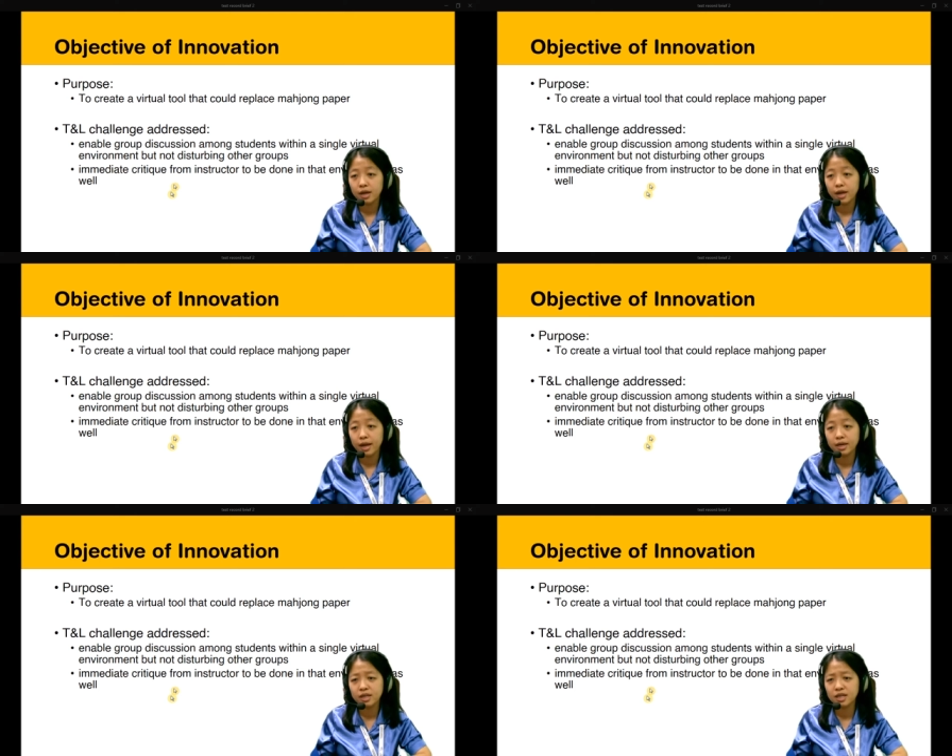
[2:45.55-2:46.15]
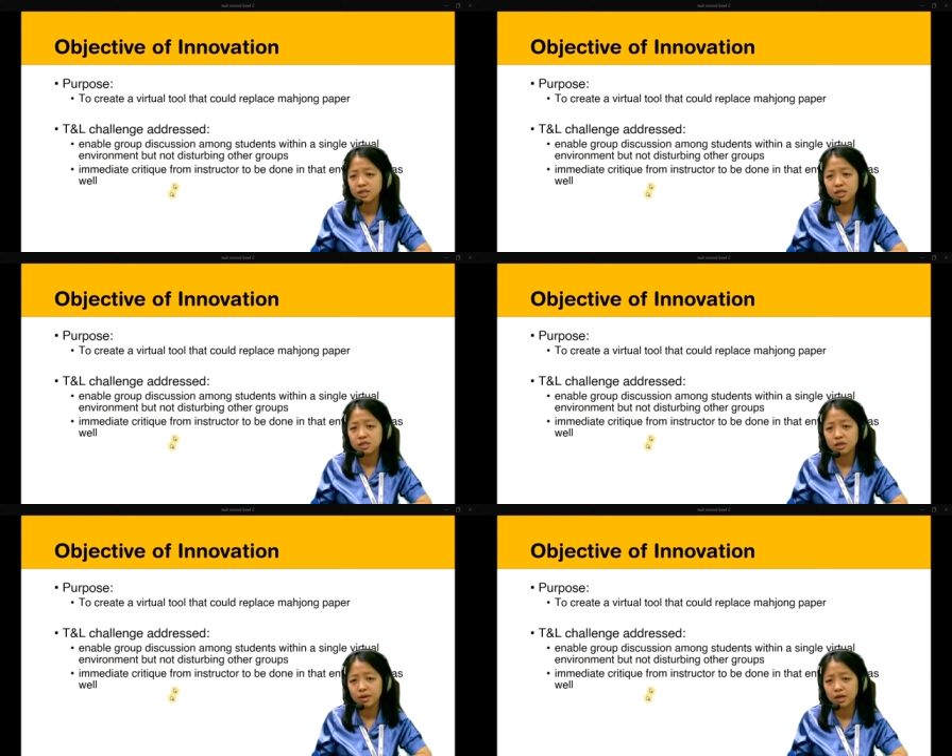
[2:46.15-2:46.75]
And it doesn't
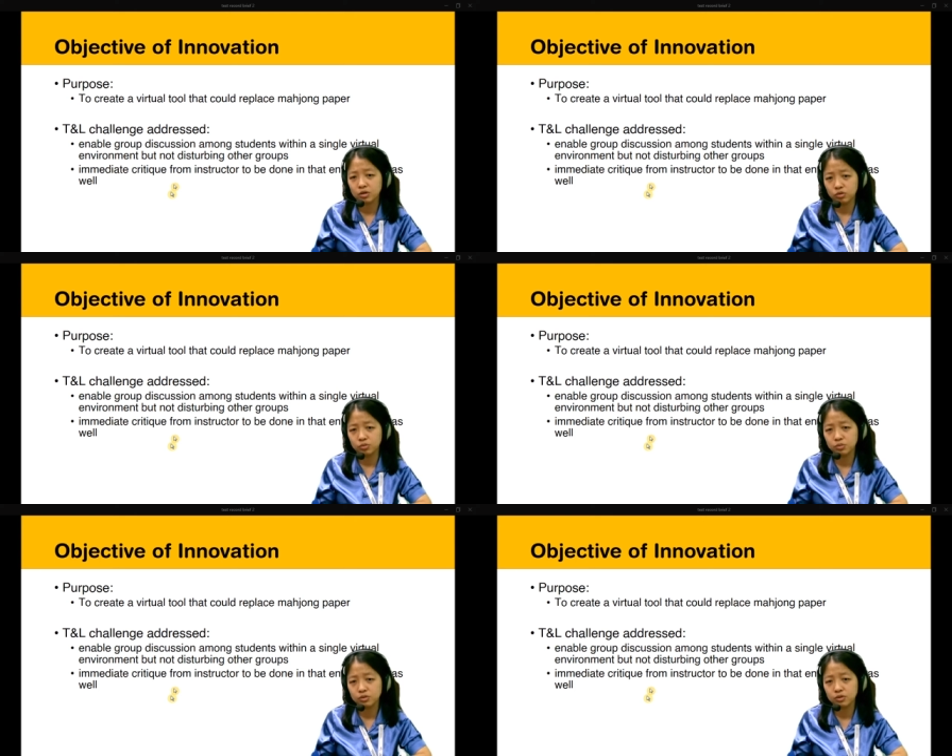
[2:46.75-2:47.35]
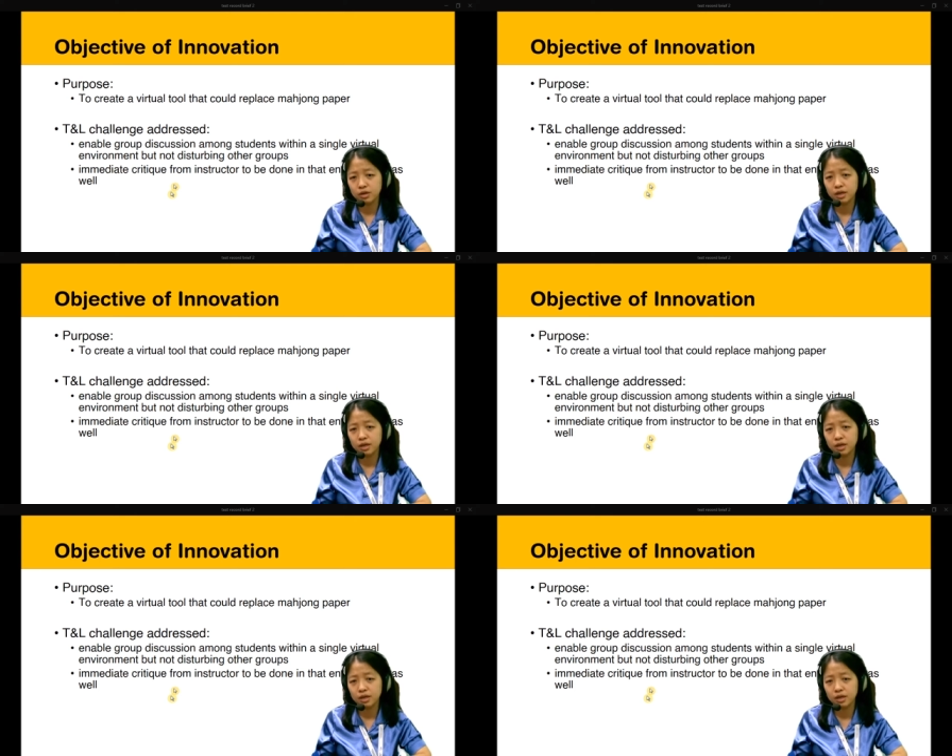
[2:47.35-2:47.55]
disturb other groups, right?